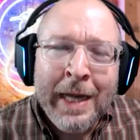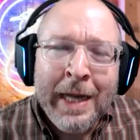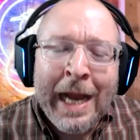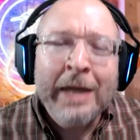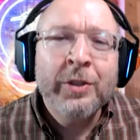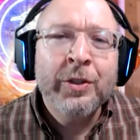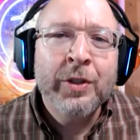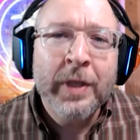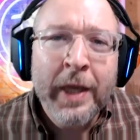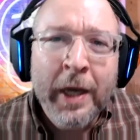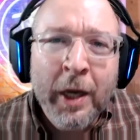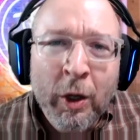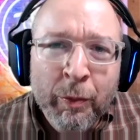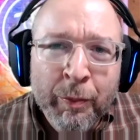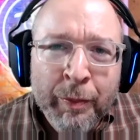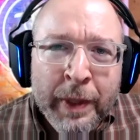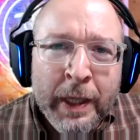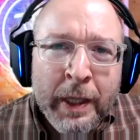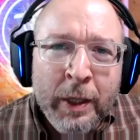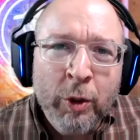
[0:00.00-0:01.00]
can actually
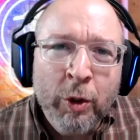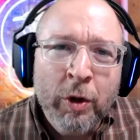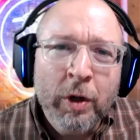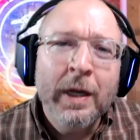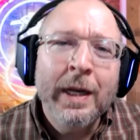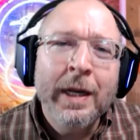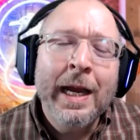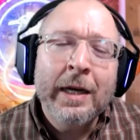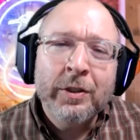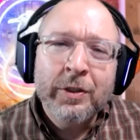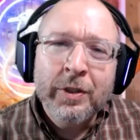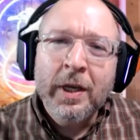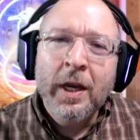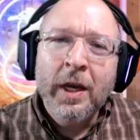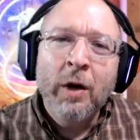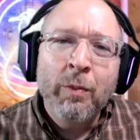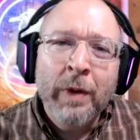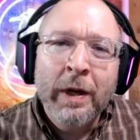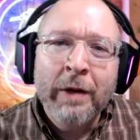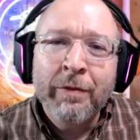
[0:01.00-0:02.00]
help me mm. or can actually
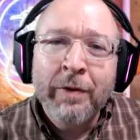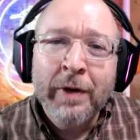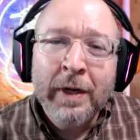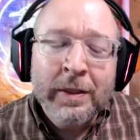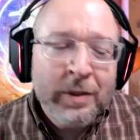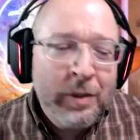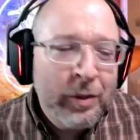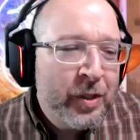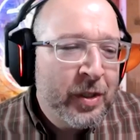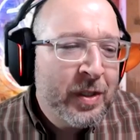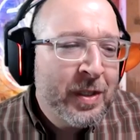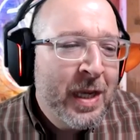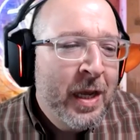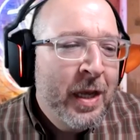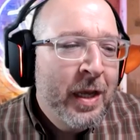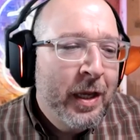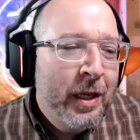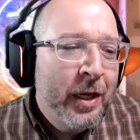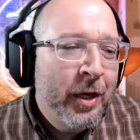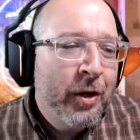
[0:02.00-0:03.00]
help my friends. So just
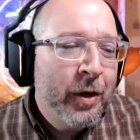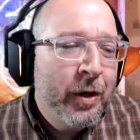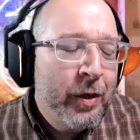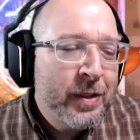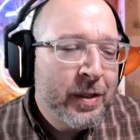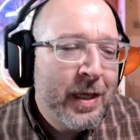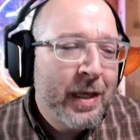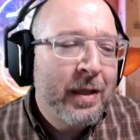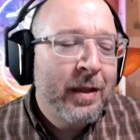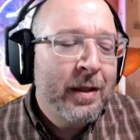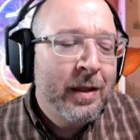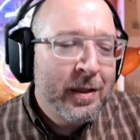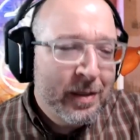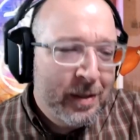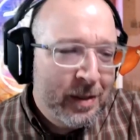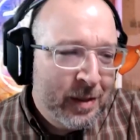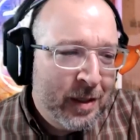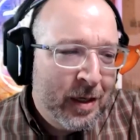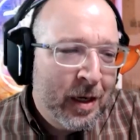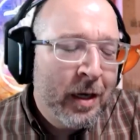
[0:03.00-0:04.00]
hearing you say that
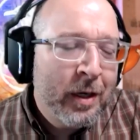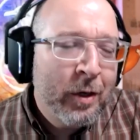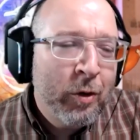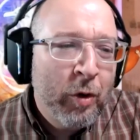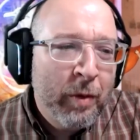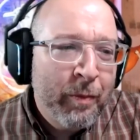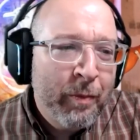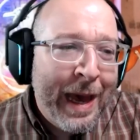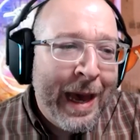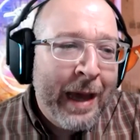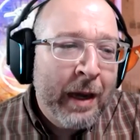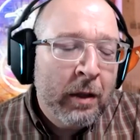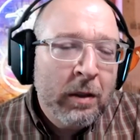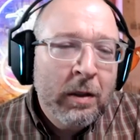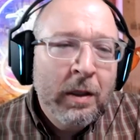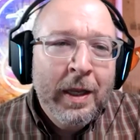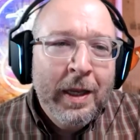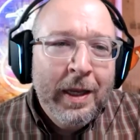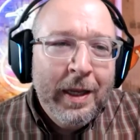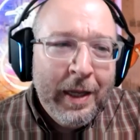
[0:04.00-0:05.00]
this is an ongoing
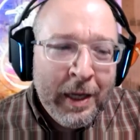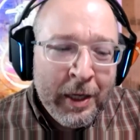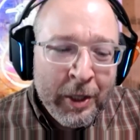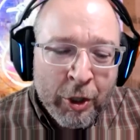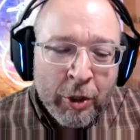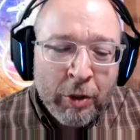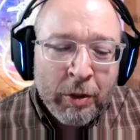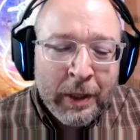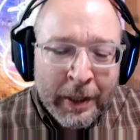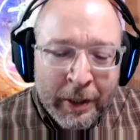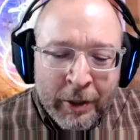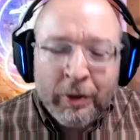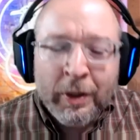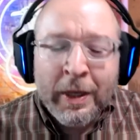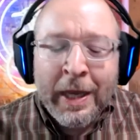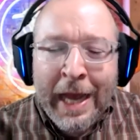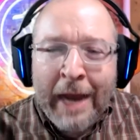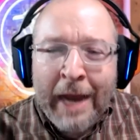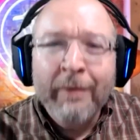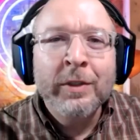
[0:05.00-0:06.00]
battle and you're
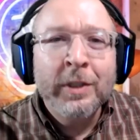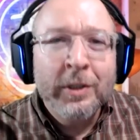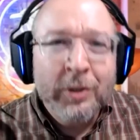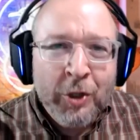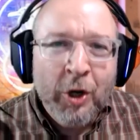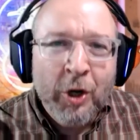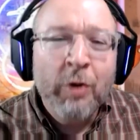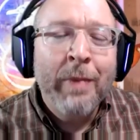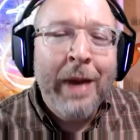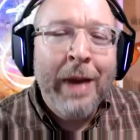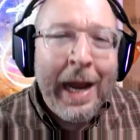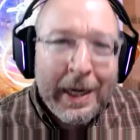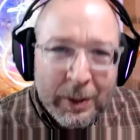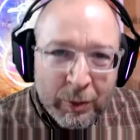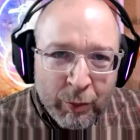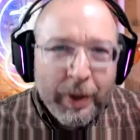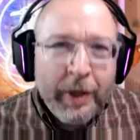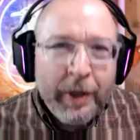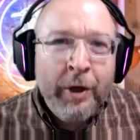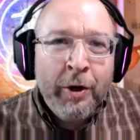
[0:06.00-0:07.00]
literally having to turn back
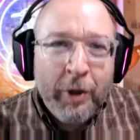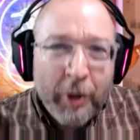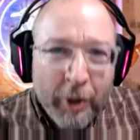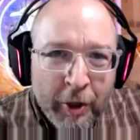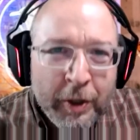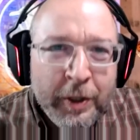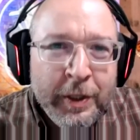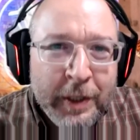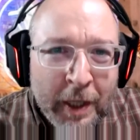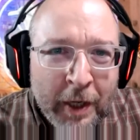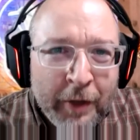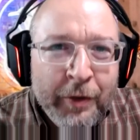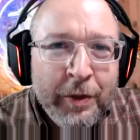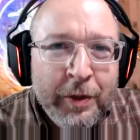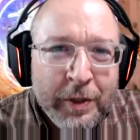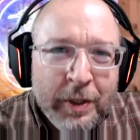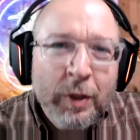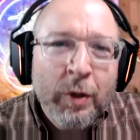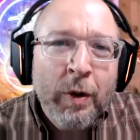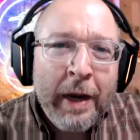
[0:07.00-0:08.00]
to what you're encouraging
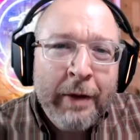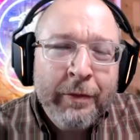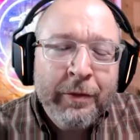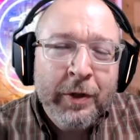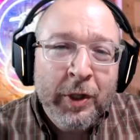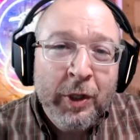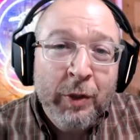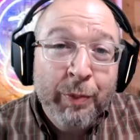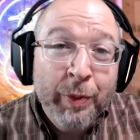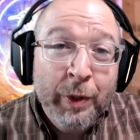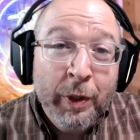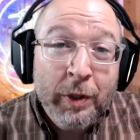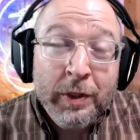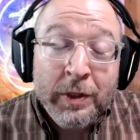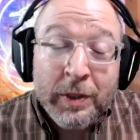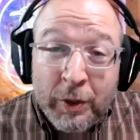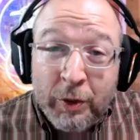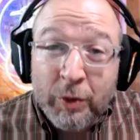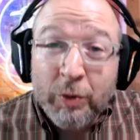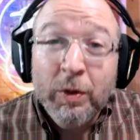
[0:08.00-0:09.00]
others to go after in the book
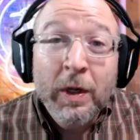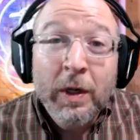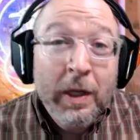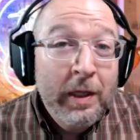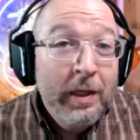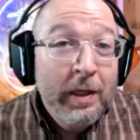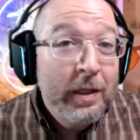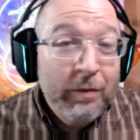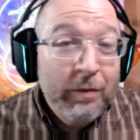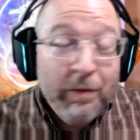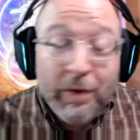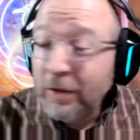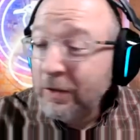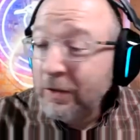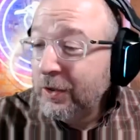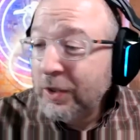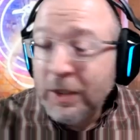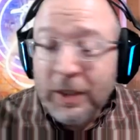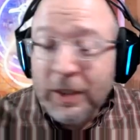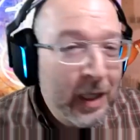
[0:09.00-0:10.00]
to
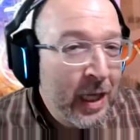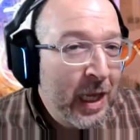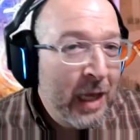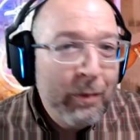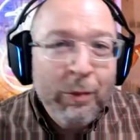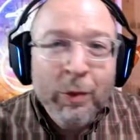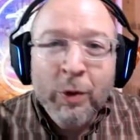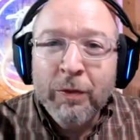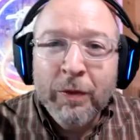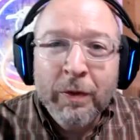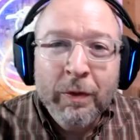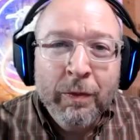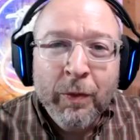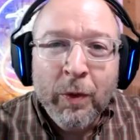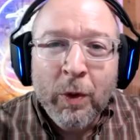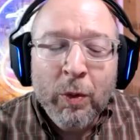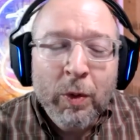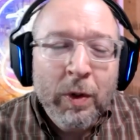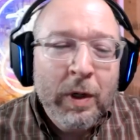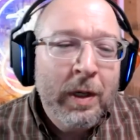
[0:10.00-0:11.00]
function and keep moving
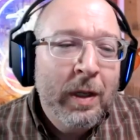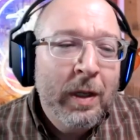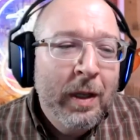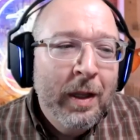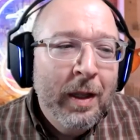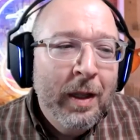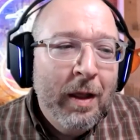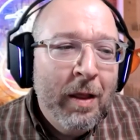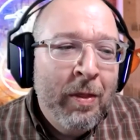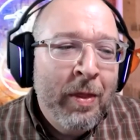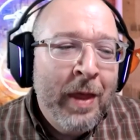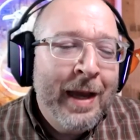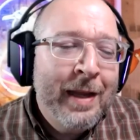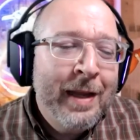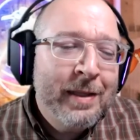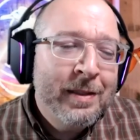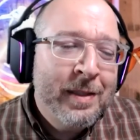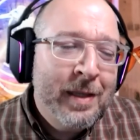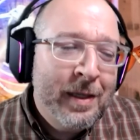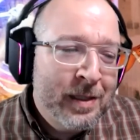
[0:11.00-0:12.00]
forward,
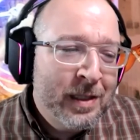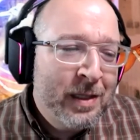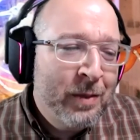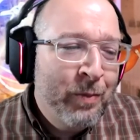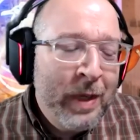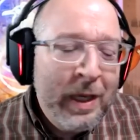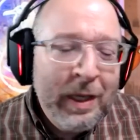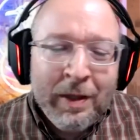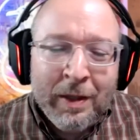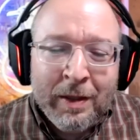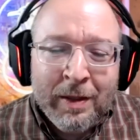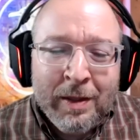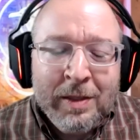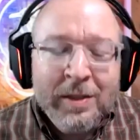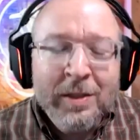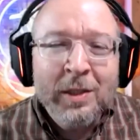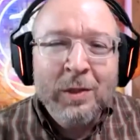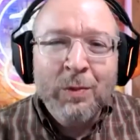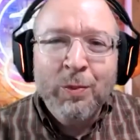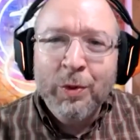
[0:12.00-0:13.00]
that says to me that
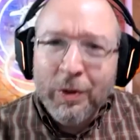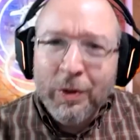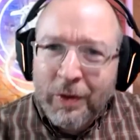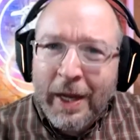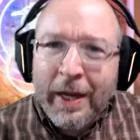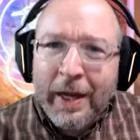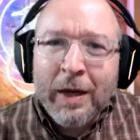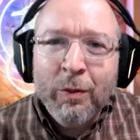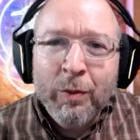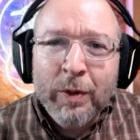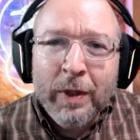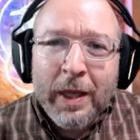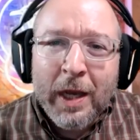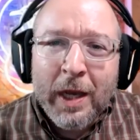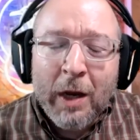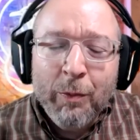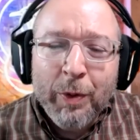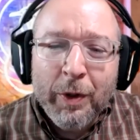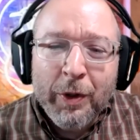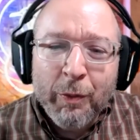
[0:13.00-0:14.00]
this is a book that can really
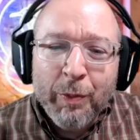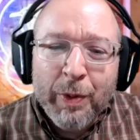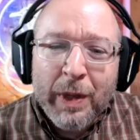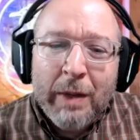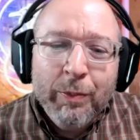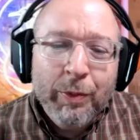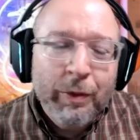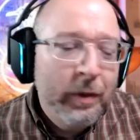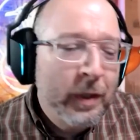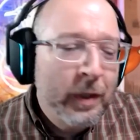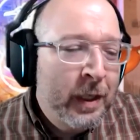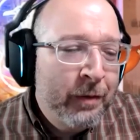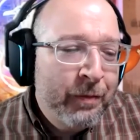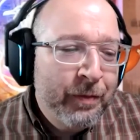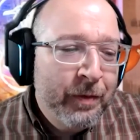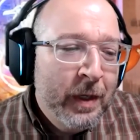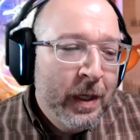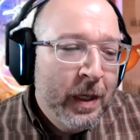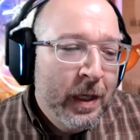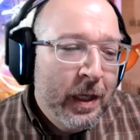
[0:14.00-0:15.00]
help other people.
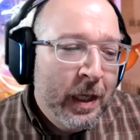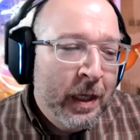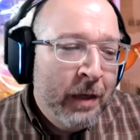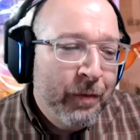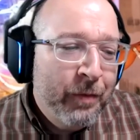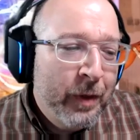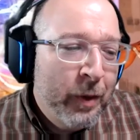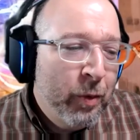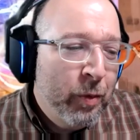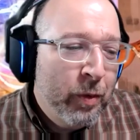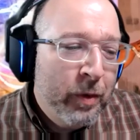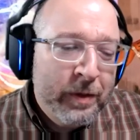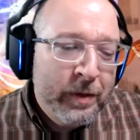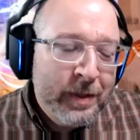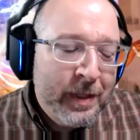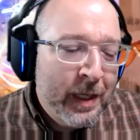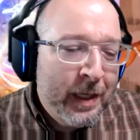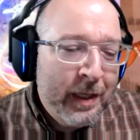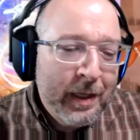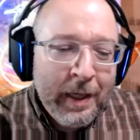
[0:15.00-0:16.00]
If if you were
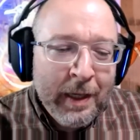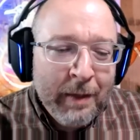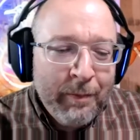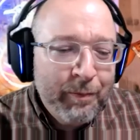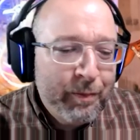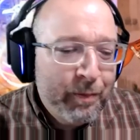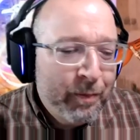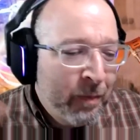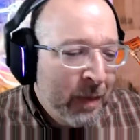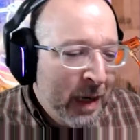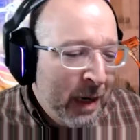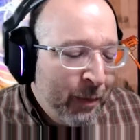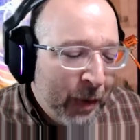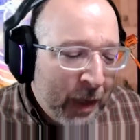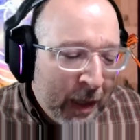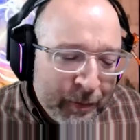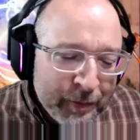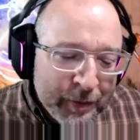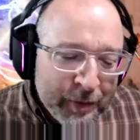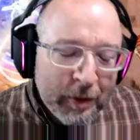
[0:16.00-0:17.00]
saying, "Yep, my
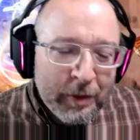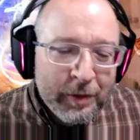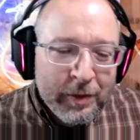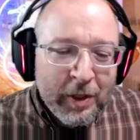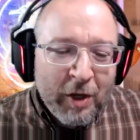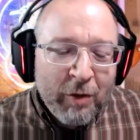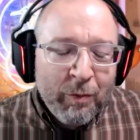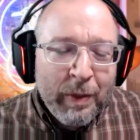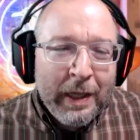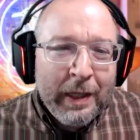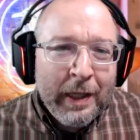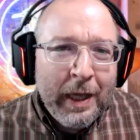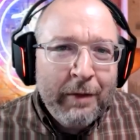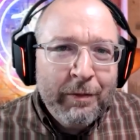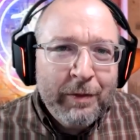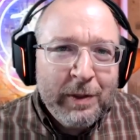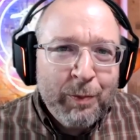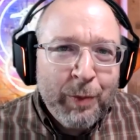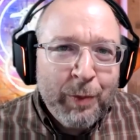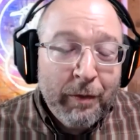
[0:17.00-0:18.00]
problems are all solved. My
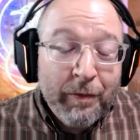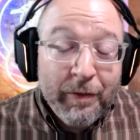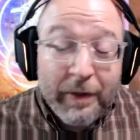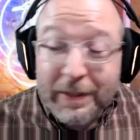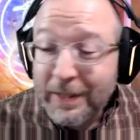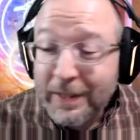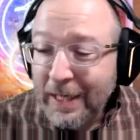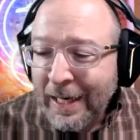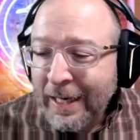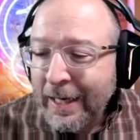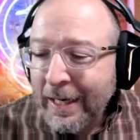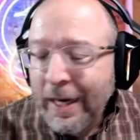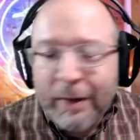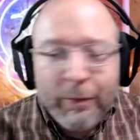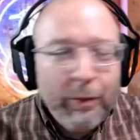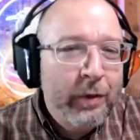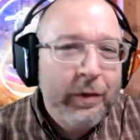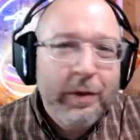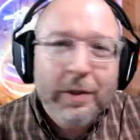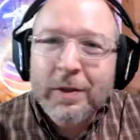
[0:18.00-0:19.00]
life is perfect. Yeah, yeah I
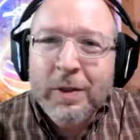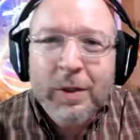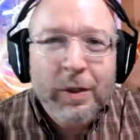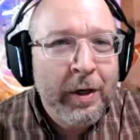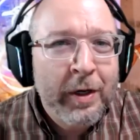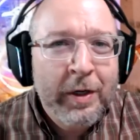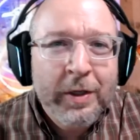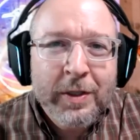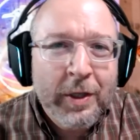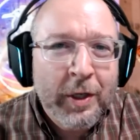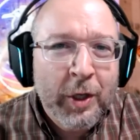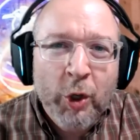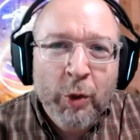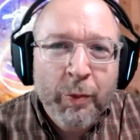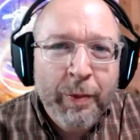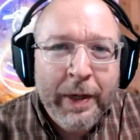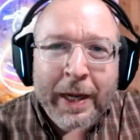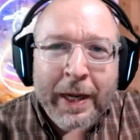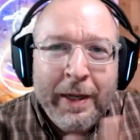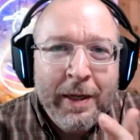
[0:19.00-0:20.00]
wrote this two years
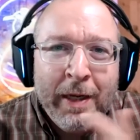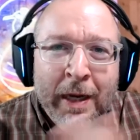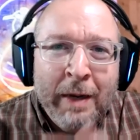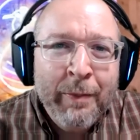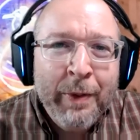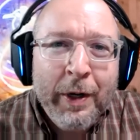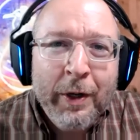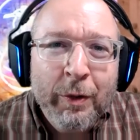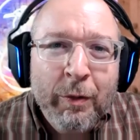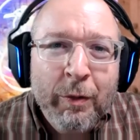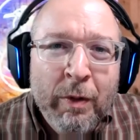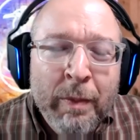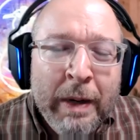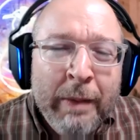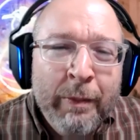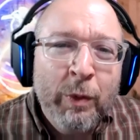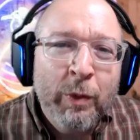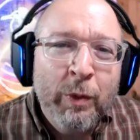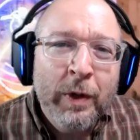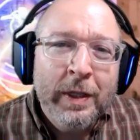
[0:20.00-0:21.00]
ago, but I, I barely
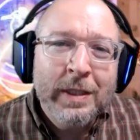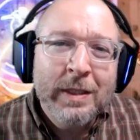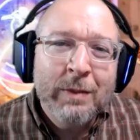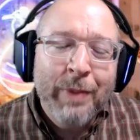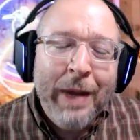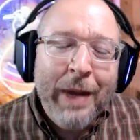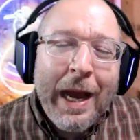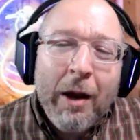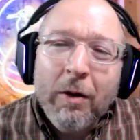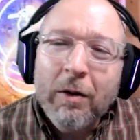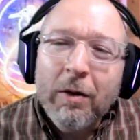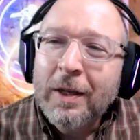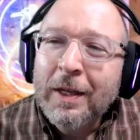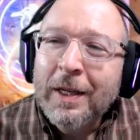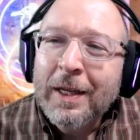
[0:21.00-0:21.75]
remember what it's about.